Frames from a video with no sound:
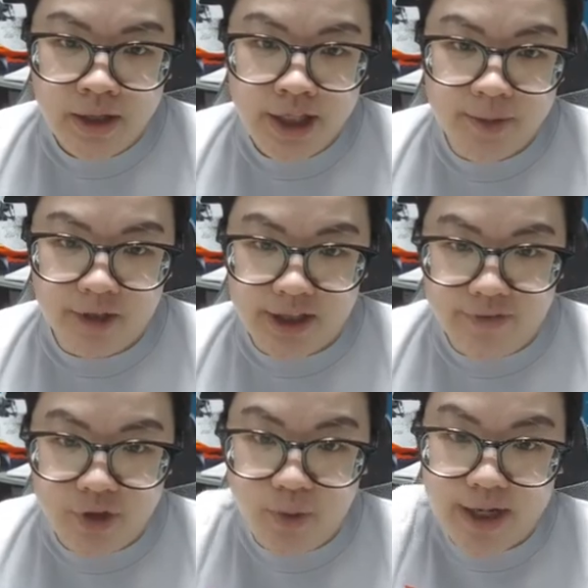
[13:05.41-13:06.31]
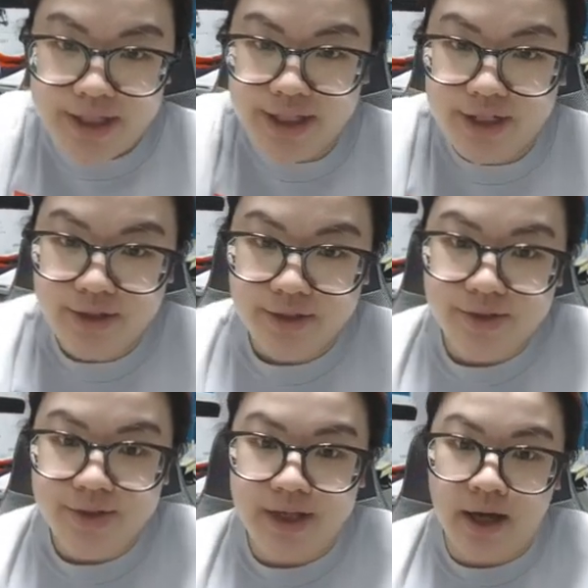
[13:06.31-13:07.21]
Kimberly, if you want to
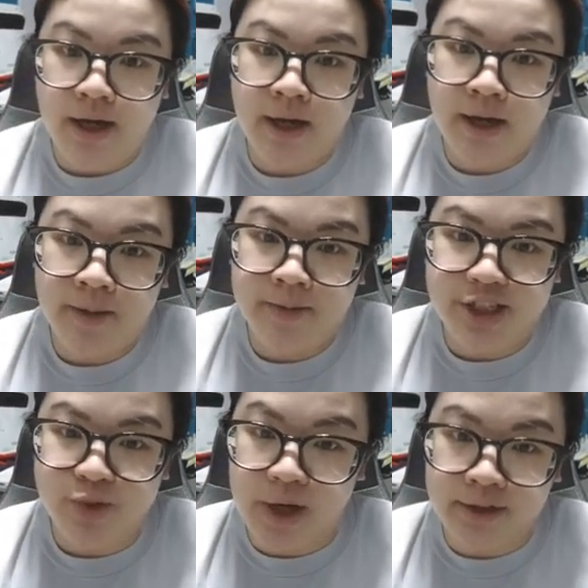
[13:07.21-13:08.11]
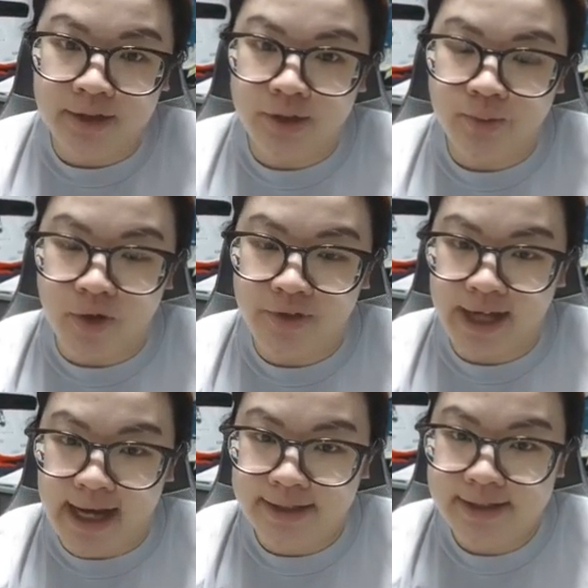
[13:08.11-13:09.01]
use just regular woven
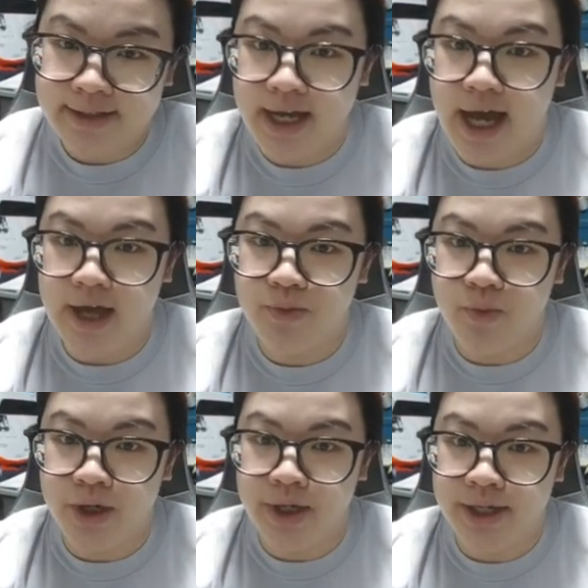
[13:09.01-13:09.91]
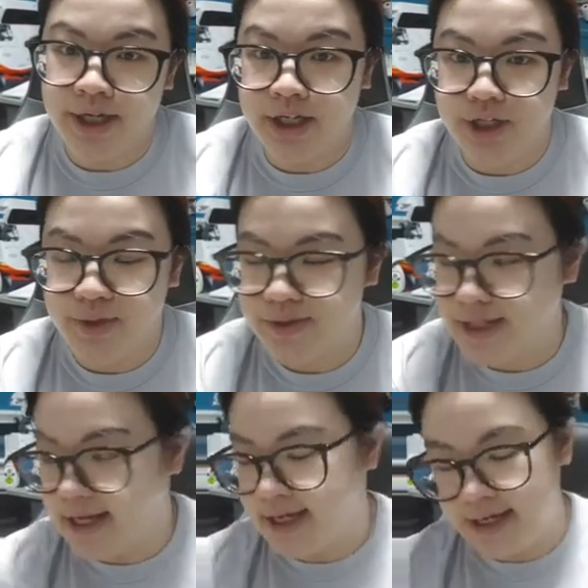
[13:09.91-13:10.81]
cotton, I would use
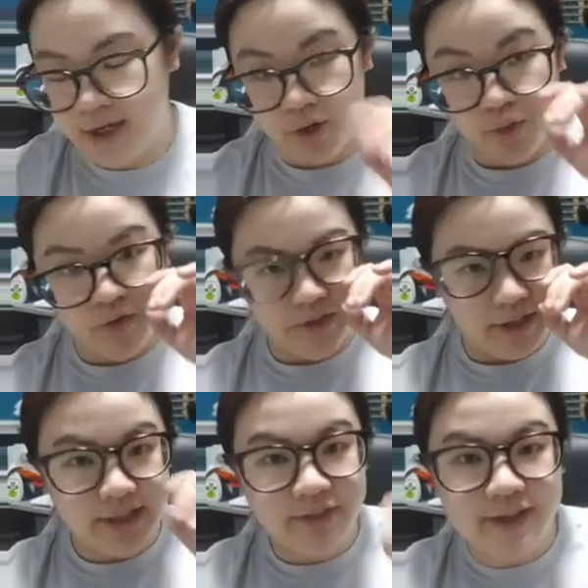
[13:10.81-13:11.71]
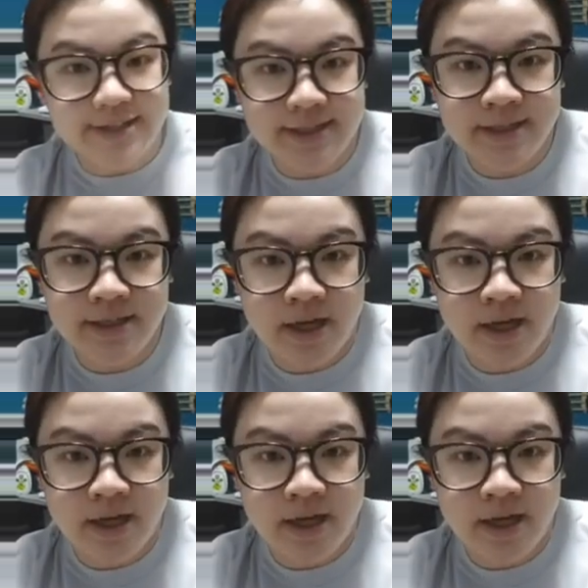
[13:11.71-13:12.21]
a woven interfacing